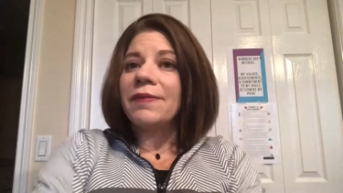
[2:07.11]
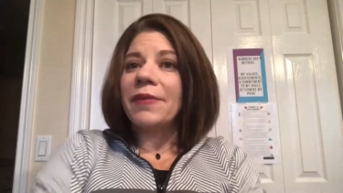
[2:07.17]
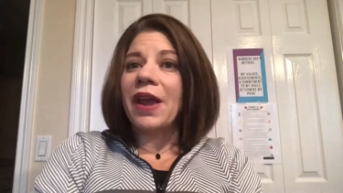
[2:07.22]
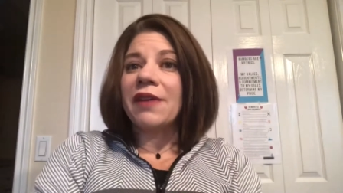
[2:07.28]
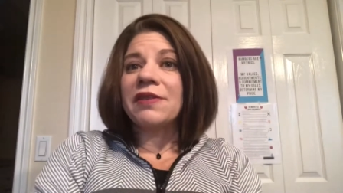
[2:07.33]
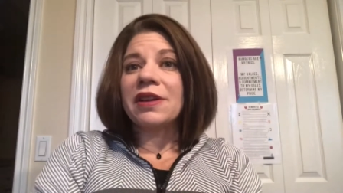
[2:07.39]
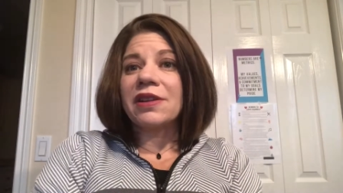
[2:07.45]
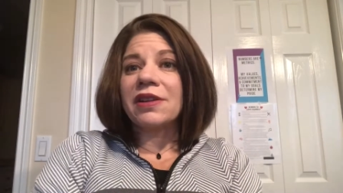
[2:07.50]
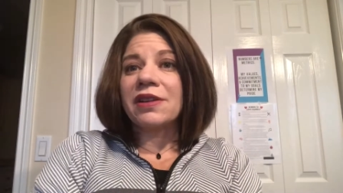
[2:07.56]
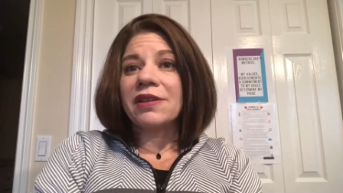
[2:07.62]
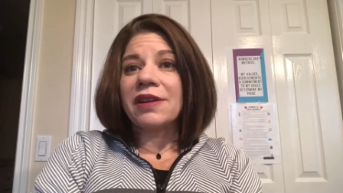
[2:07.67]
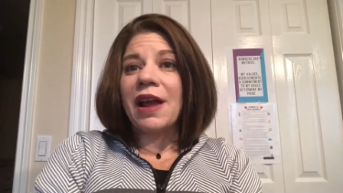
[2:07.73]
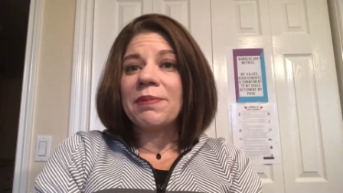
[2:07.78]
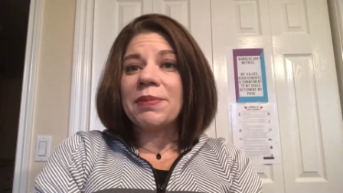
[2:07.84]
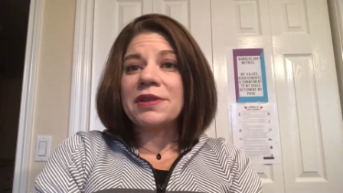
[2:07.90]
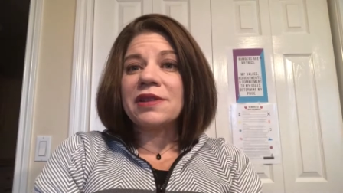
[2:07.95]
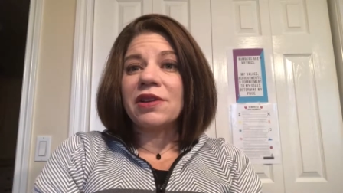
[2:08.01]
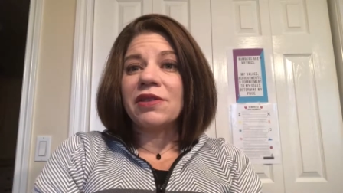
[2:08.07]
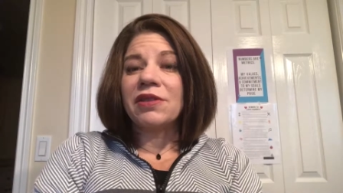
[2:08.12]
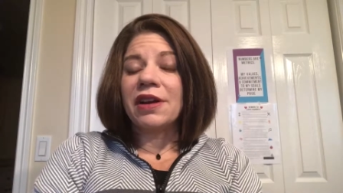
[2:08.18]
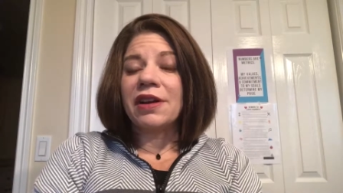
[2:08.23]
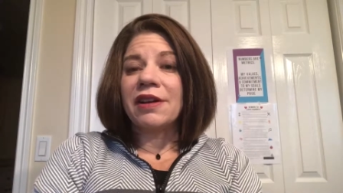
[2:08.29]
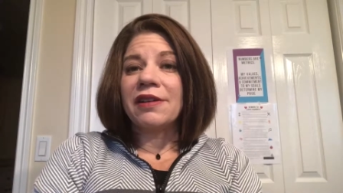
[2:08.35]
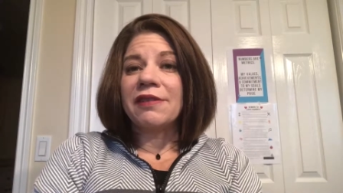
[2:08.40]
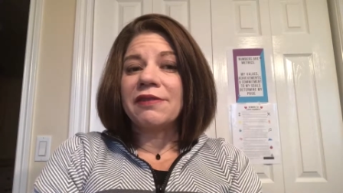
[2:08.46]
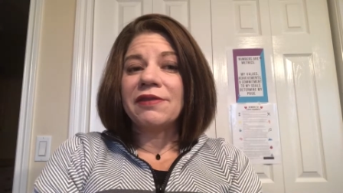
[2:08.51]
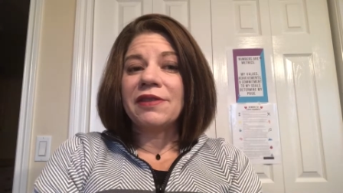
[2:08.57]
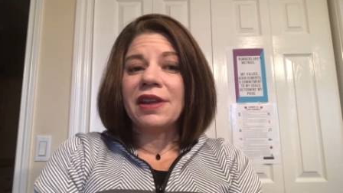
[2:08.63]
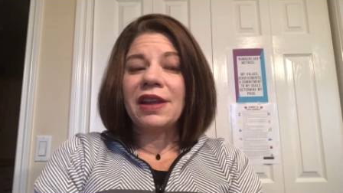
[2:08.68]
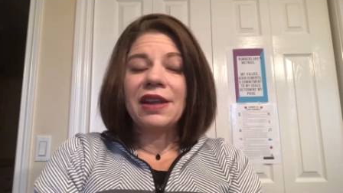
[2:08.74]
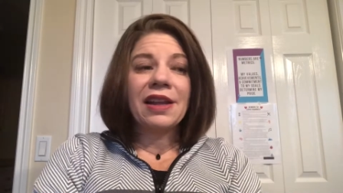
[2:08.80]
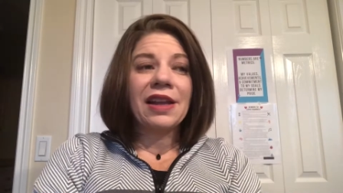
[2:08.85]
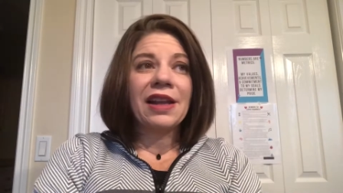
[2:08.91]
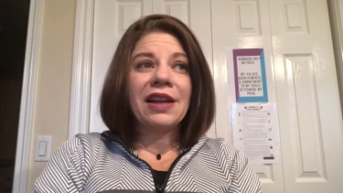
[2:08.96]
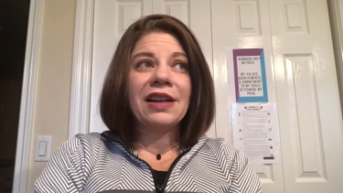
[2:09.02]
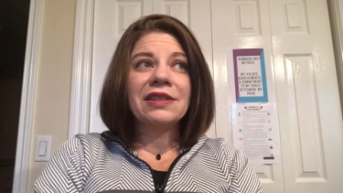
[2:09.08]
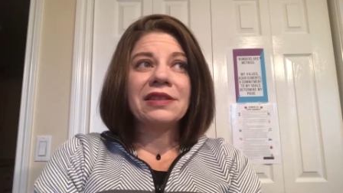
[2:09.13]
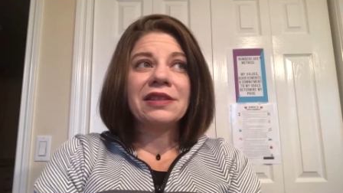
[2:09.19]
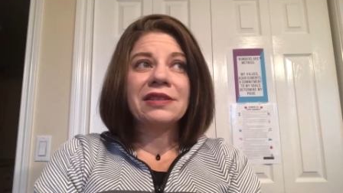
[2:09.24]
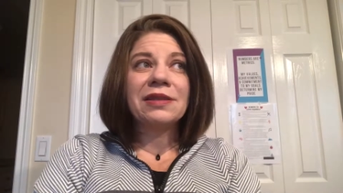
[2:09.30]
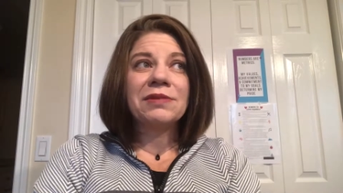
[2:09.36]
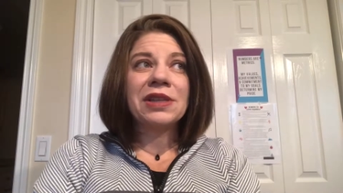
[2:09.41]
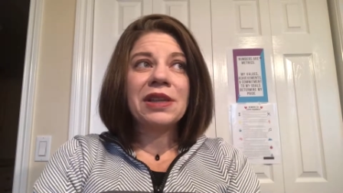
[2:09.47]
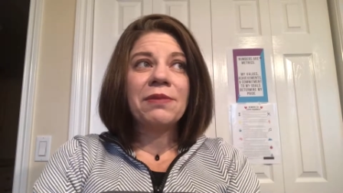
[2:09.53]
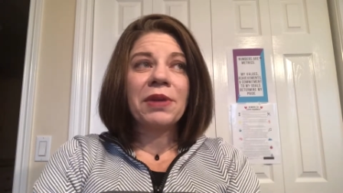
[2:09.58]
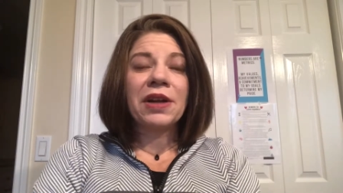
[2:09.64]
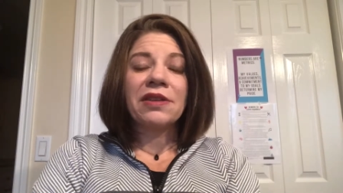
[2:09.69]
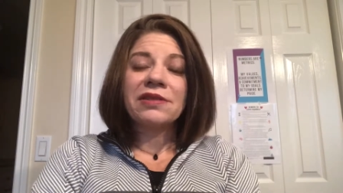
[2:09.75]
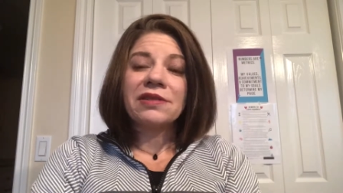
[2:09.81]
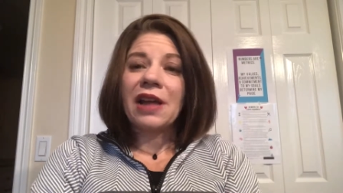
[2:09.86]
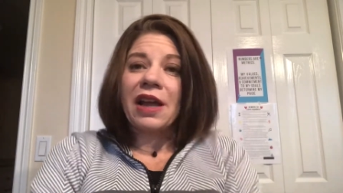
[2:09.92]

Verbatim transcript: have another episode of getting into some seed butters,